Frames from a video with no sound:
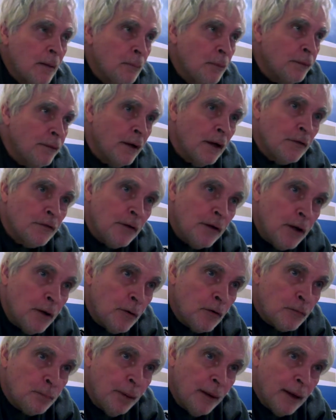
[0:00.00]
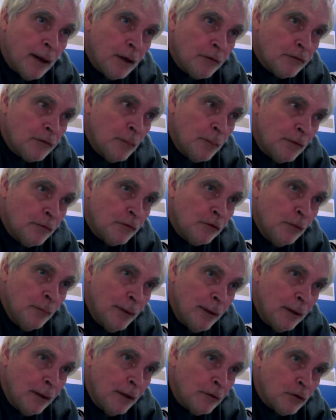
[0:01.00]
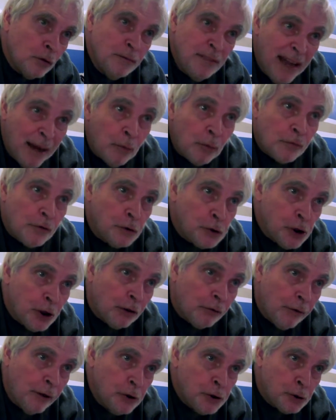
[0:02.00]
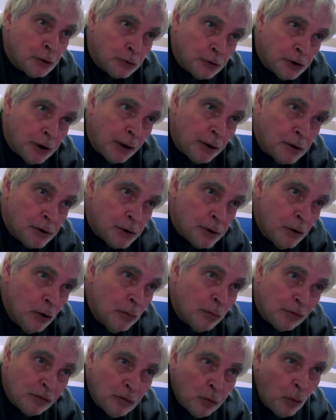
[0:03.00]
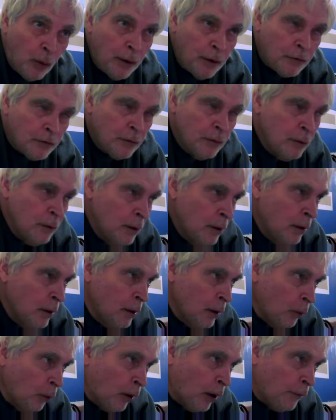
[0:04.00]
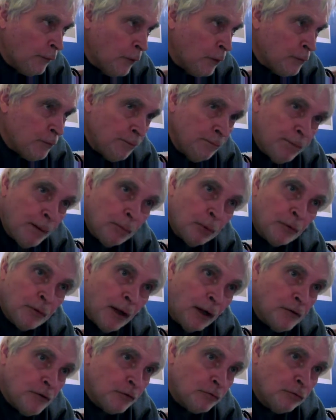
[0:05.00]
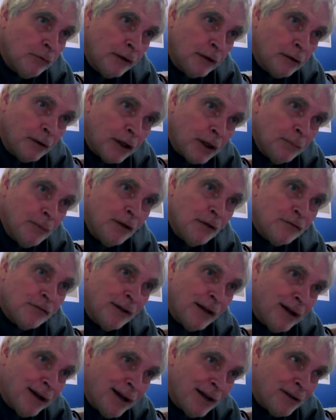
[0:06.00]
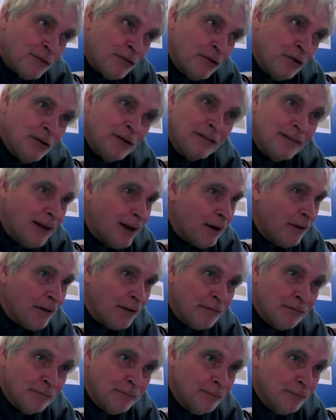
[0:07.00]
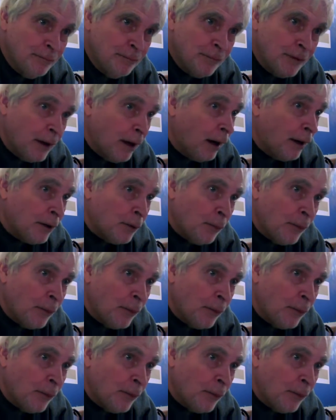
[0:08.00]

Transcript: But then as the years passed, there have been so many, now it's a generational change, almost twice, where there are people that I just regularly come in and say hi to, and now they've gone